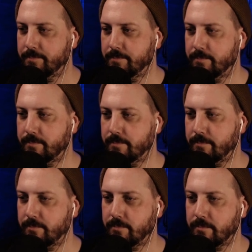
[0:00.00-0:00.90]

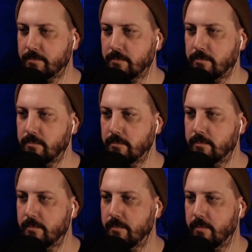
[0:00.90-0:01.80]

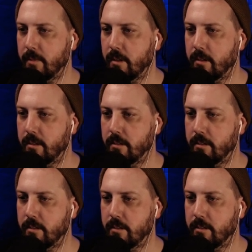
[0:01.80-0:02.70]

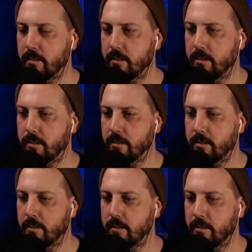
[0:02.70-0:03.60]

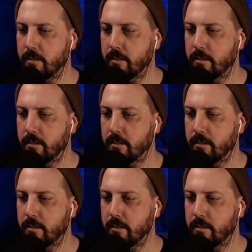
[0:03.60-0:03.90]
(not speaking)